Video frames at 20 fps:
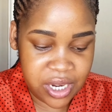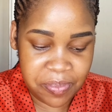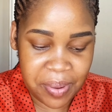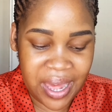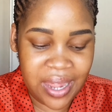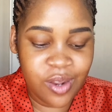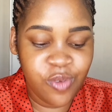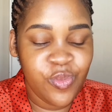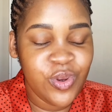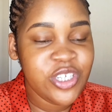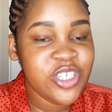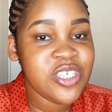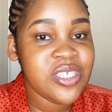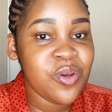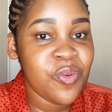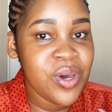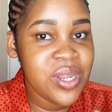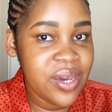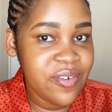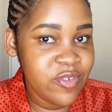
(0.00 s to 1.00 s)
palette, which is the
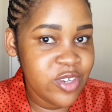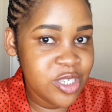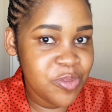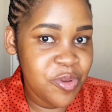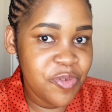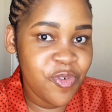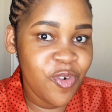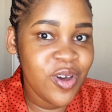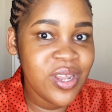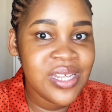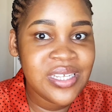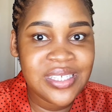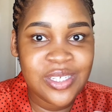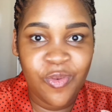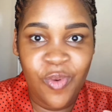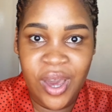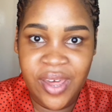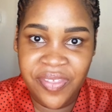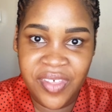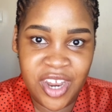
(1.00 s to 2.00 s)
one I've used before, and it's the
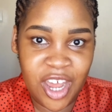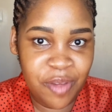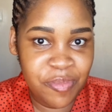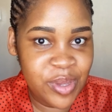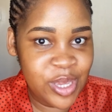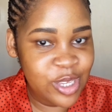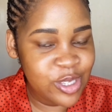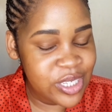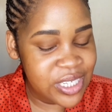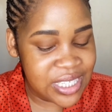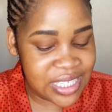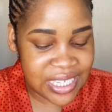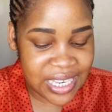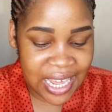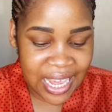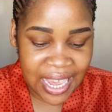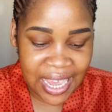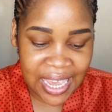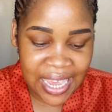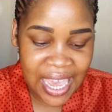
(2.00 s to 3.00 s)
one that I'll be using
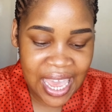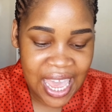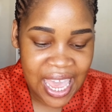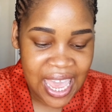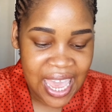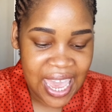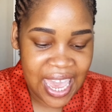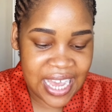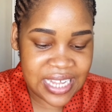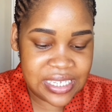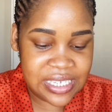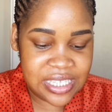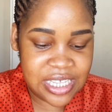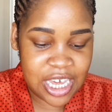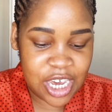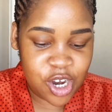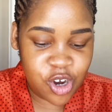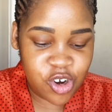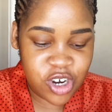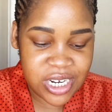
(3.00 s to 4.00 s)
today. It's
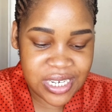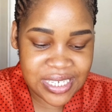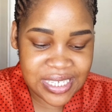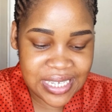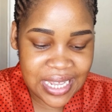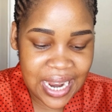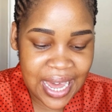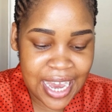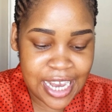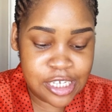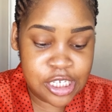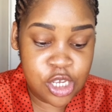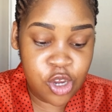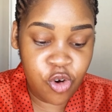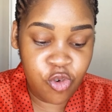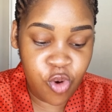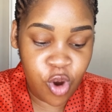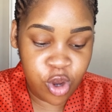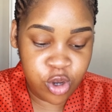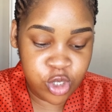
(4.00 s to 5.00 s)
the Crystallized
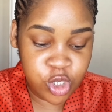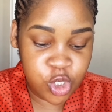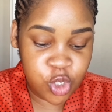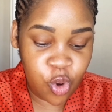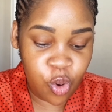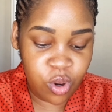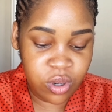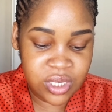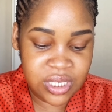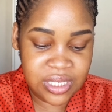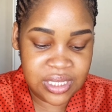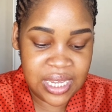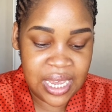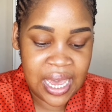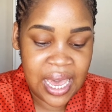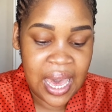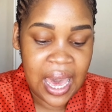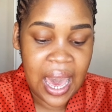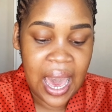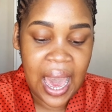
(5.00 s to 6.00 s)
Rose Quartz
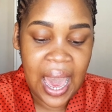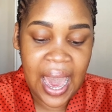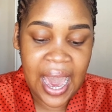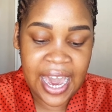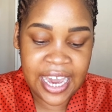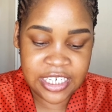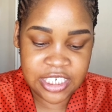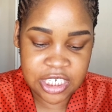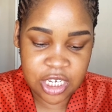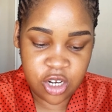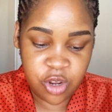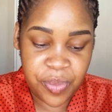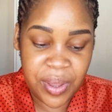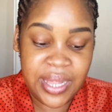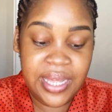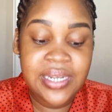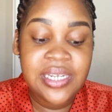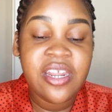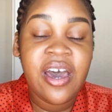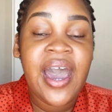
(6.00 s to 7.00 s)
eyeshadow
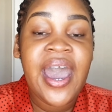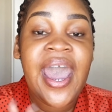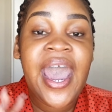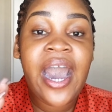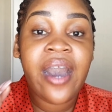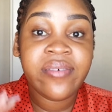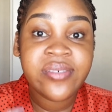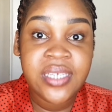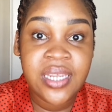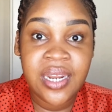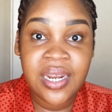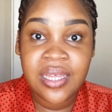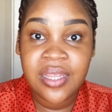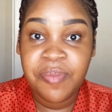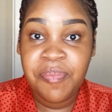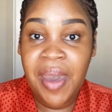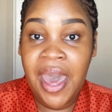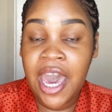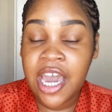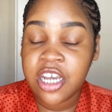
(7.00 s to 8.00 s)
palette. Now I have seen it in the
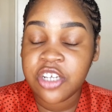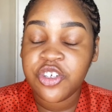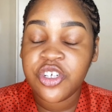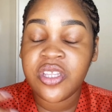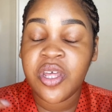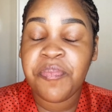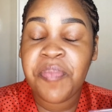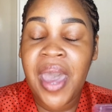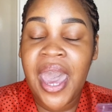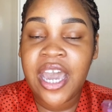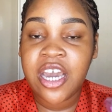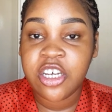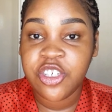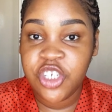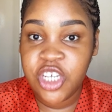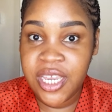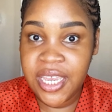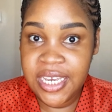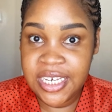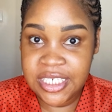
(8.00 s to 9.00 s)
packaging. The
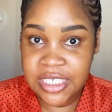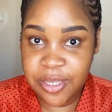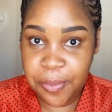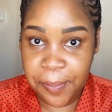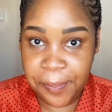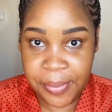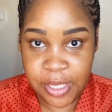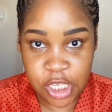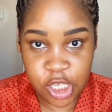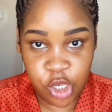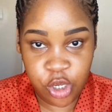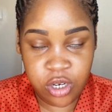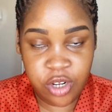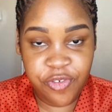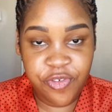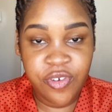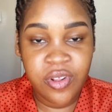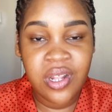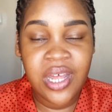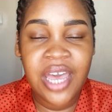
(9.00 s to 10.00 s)
packaging is
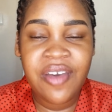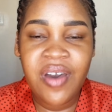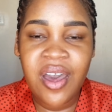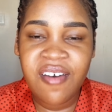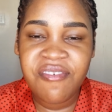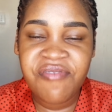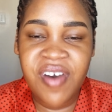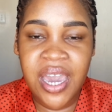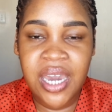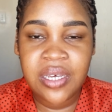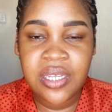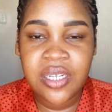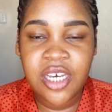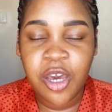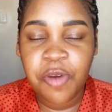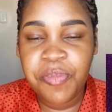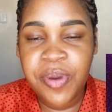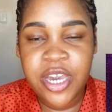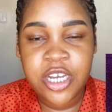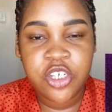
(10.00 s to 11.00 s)
beautiful. If I find a
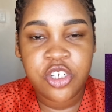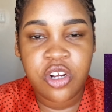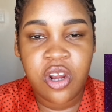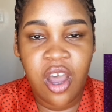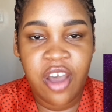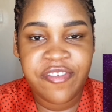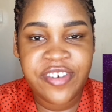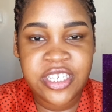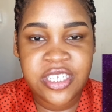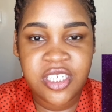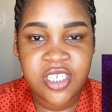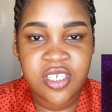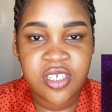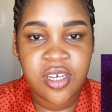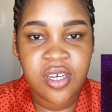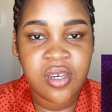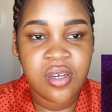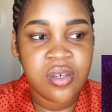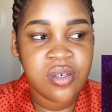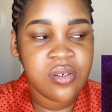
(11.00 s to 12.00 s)
picture of it
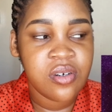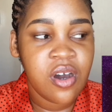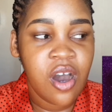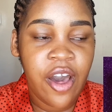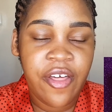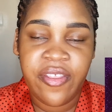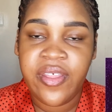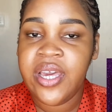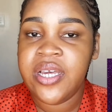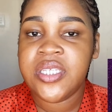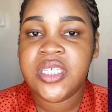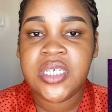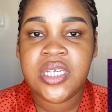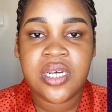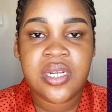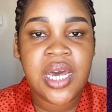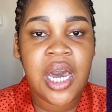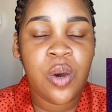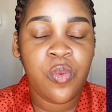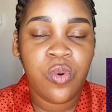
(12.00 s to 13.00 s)
on the
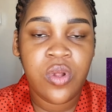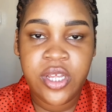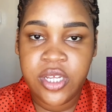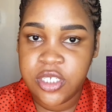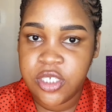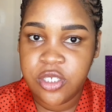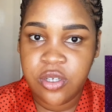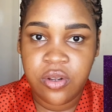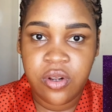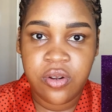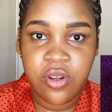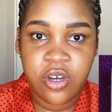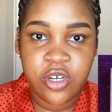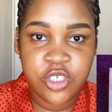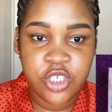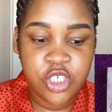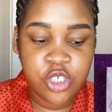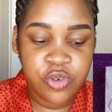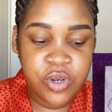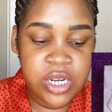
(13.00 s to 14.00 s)
internet, I will insert it on
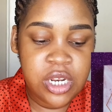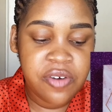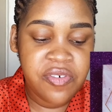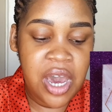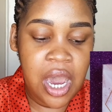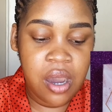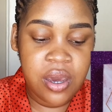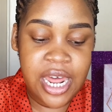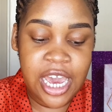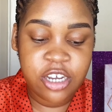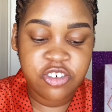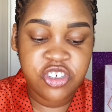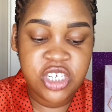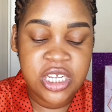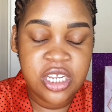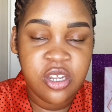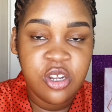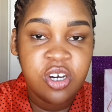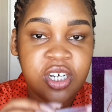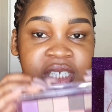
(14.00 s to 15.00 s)
screen of how it actually
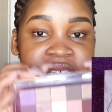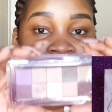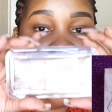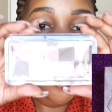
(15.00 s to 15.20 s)
looks,